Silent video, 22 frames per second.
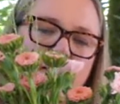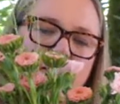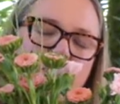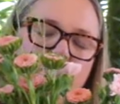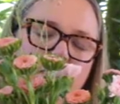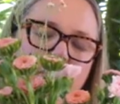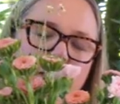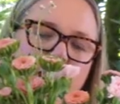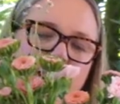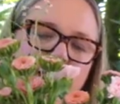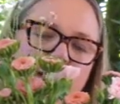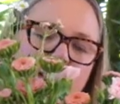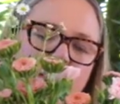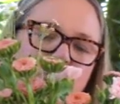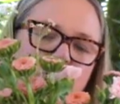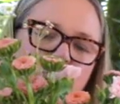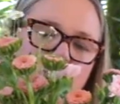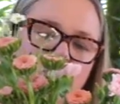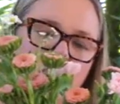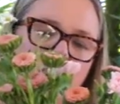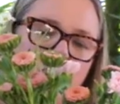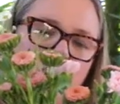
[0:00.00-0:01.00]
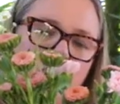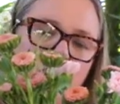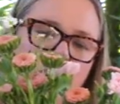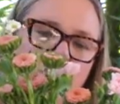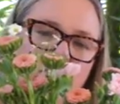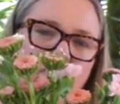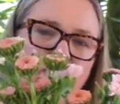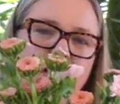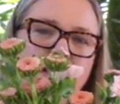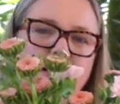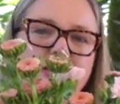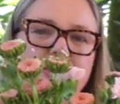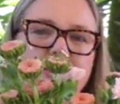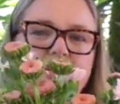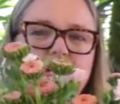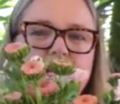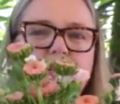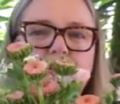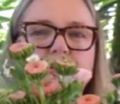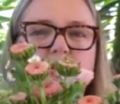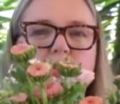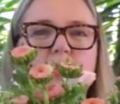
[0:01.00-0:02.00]
making sure you're very
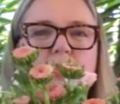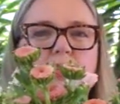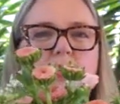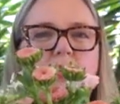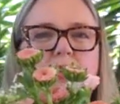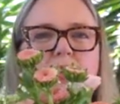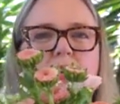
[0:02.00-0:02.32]
gentle